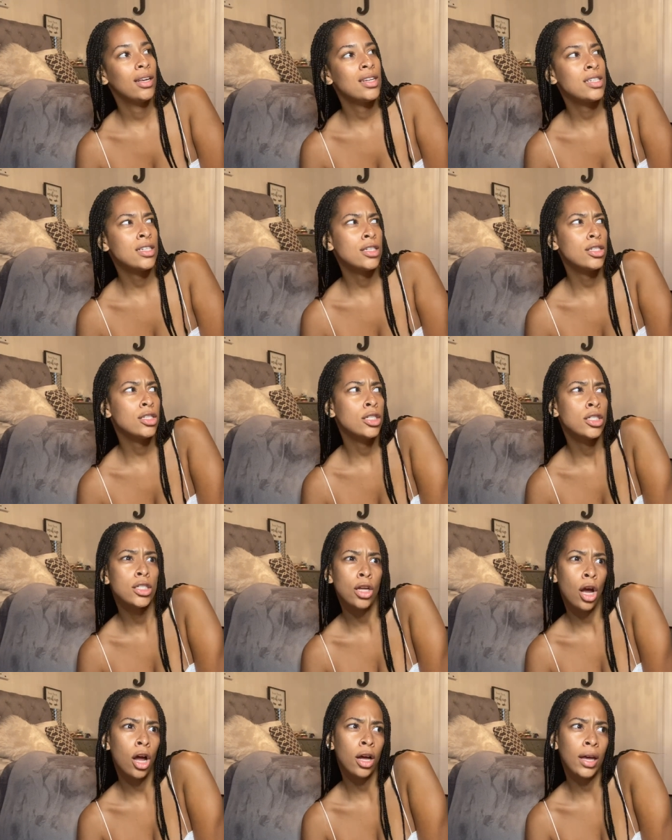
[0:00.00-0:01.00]
is it
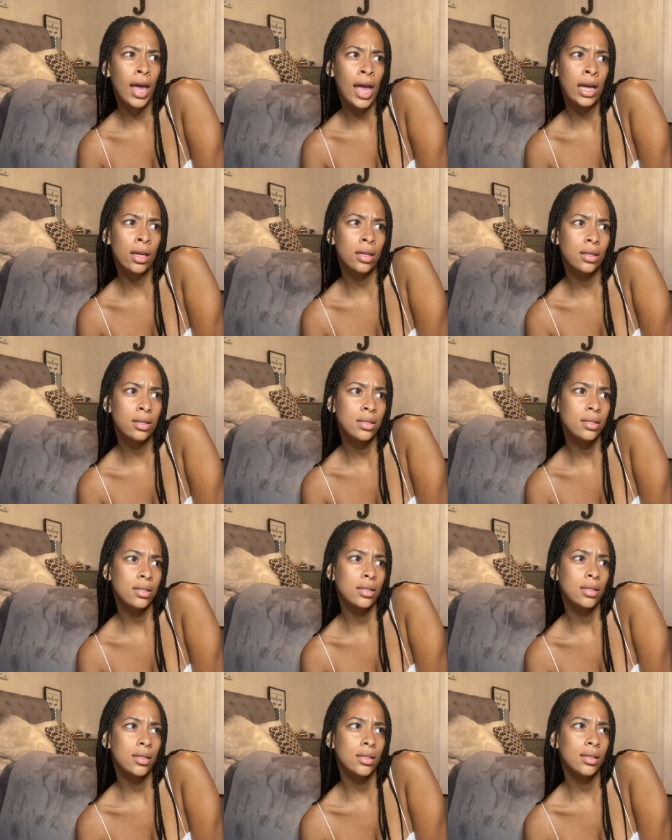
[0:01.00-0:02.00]
stock X?